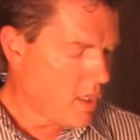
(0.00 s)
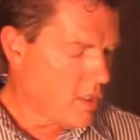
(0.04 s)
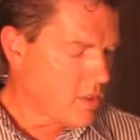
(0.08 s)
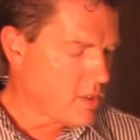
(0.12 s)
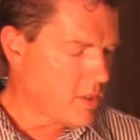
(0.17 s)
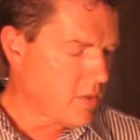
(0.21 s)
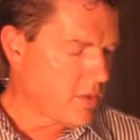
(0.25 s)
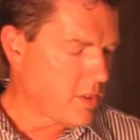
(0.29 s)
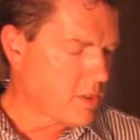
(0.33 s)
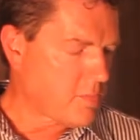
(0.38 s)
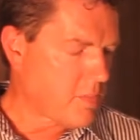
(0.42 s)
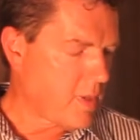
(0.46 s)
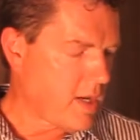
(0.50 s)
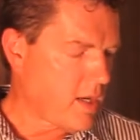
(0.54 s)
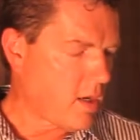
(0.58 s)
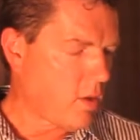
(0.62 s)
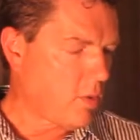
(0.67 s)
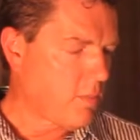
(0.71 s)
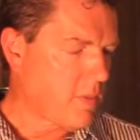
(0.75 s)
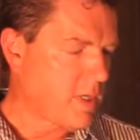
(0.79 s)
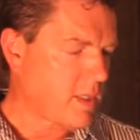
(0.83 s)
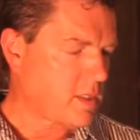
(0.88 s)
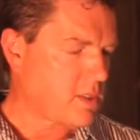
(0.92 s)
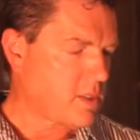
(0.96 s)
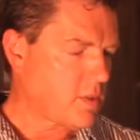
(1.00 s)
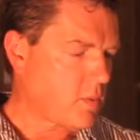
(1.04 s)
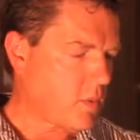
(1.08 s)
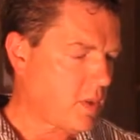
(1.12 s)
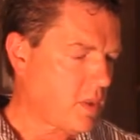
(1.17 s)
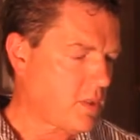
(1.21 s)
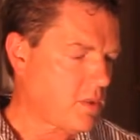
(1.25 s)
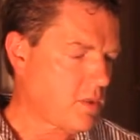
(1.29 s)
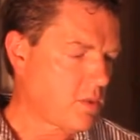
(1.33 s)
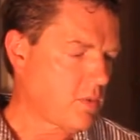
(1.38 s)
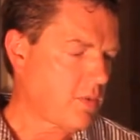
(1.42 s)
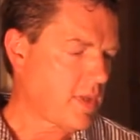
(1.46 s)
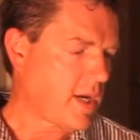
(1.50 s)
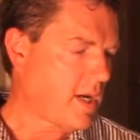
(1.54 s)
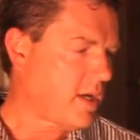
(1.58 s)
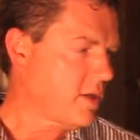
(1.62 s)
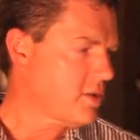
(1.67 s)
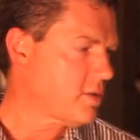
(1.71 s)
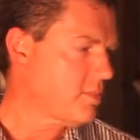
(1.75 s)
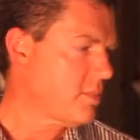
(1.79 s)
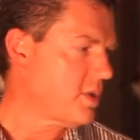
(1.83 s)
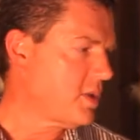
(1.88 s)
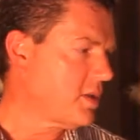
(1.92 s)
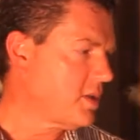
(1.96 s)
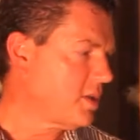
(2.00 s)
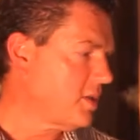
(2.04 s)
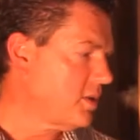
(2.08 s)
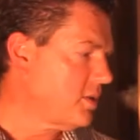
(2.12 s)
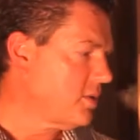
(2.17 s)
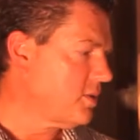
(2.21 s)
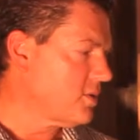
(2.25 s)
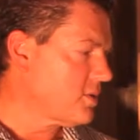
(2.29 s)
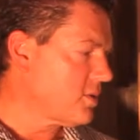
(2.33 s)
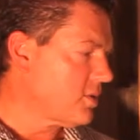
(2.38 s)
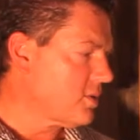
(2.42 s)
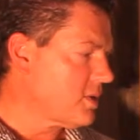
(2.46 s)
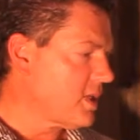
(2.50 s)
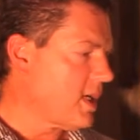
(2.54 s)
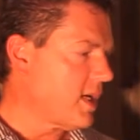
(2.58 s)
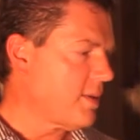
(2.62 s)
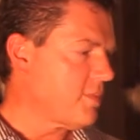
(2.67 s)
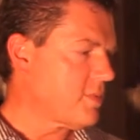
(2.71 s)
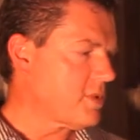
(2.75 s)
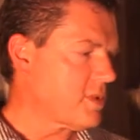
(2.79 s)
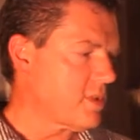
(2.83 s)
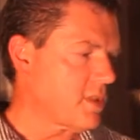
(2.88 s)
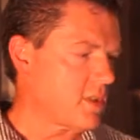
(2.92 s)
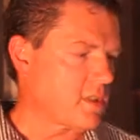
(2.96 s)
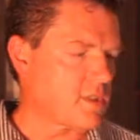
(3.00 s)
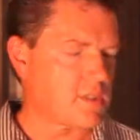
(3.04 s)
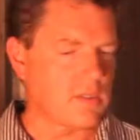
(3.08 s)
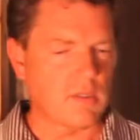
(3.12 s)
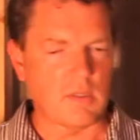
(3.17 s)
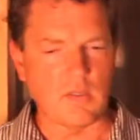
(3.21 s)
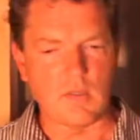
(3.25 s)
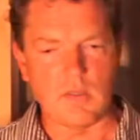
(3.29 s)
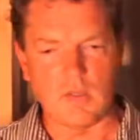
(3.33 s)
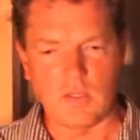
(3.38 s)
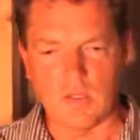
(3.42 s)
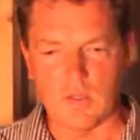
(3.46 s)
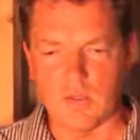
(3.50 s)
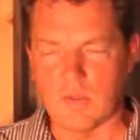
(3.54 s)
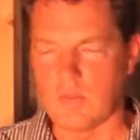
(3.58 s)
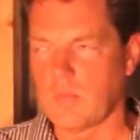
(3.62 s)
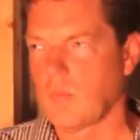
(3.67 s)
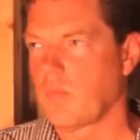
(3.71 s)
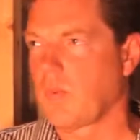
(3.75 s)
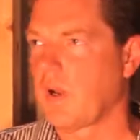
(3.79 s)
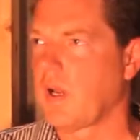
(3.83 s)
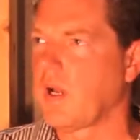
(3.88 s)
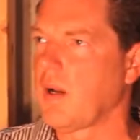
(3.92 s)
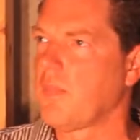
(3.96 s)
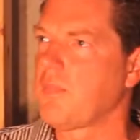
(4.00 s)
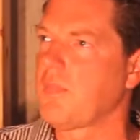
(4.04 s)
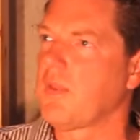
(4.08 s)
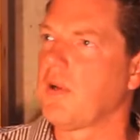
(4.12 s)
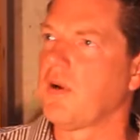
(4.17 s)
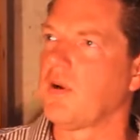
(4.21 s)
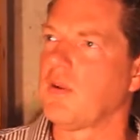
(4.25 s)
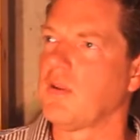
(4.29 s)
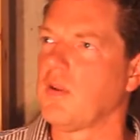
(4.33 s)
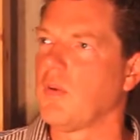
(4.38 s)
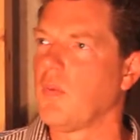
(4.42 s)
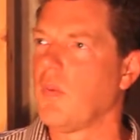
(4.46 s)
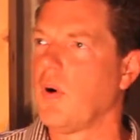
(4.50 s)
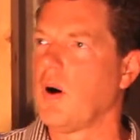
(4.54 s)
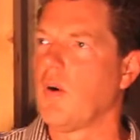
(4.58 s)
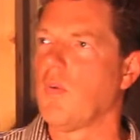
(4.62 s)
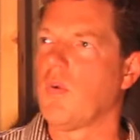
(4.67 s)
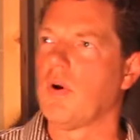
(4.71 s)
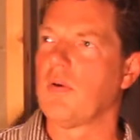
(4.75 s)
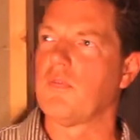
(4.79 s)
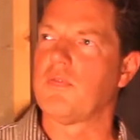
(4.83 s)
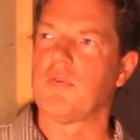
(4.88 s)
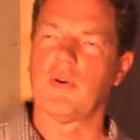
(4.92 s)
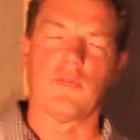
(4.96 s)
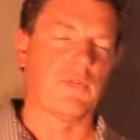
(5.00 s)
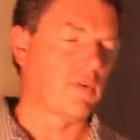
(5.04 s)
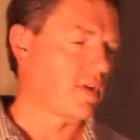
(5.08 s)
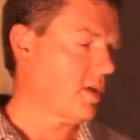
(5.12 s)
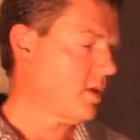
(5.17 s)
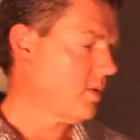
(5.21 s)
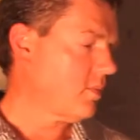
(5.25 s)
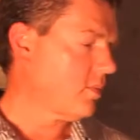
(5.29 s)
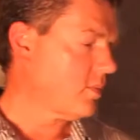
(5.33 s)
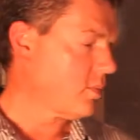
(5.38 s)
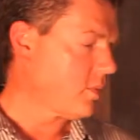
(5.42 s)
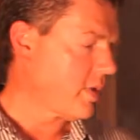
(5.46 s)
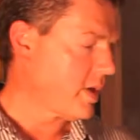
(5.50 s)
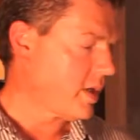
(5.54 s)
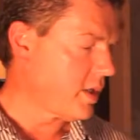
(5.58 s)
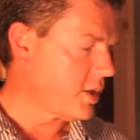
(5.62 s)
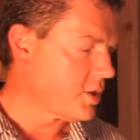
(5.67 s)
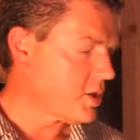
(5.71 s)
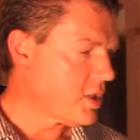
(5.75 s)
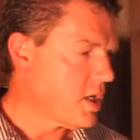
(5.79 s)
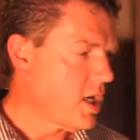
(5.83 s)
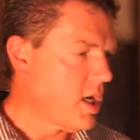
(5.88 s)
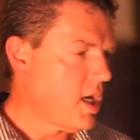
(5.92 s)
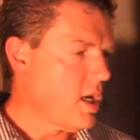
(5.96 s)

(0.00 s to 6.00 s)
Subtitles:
So this panel makes 22,000 BTU, so times 6, and you're way up there in the, what, 150 range.